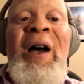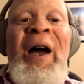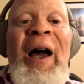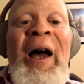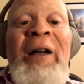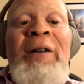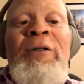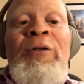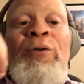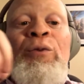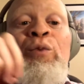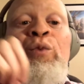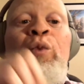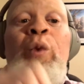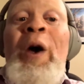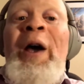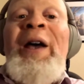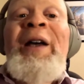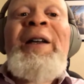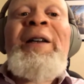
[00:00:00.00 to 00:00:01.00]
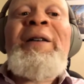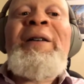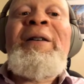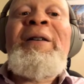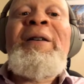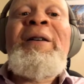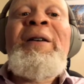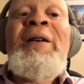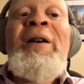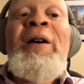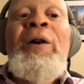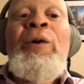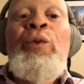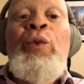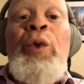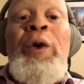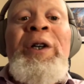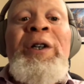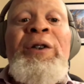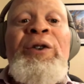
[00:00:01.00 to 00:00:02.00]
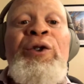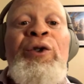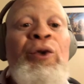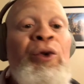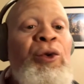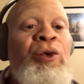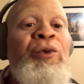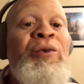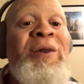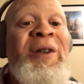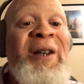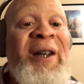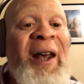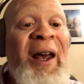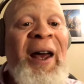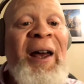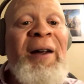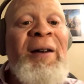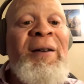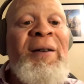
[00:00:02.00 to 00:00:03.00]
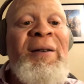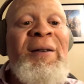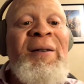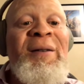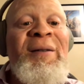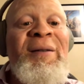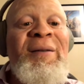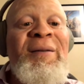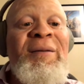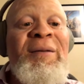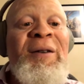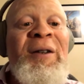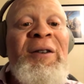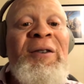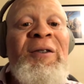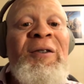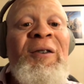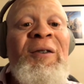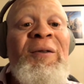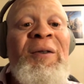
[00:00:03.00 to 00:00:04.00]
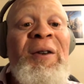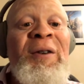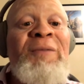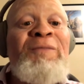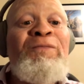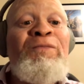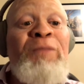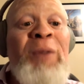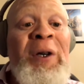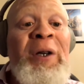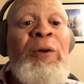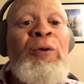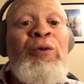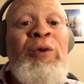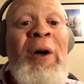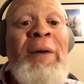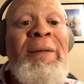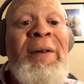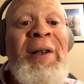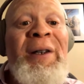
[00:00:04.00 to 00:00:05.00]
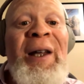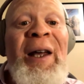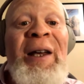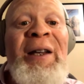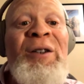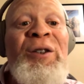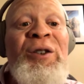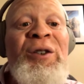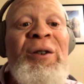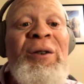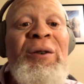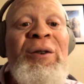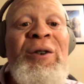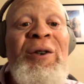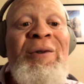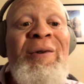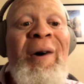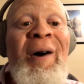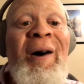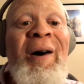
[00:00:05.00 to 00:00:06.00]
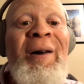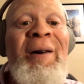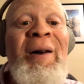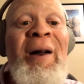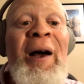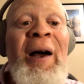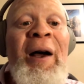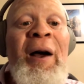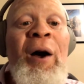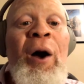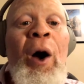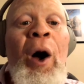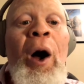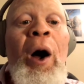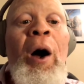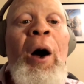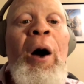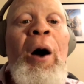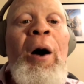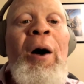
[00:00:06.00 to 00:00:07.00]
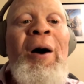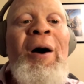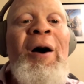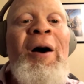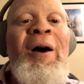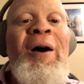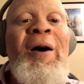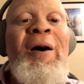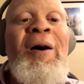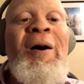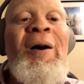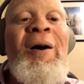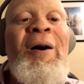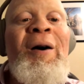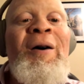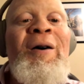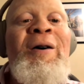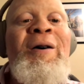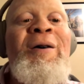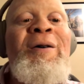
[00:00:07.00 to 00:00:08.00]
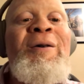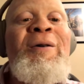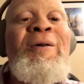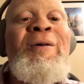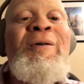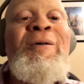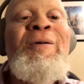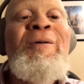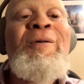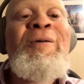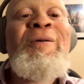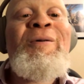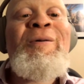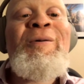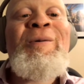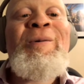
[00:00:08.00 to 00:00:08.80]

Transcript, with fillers: And when we do get this this big revelation, you are like, oh,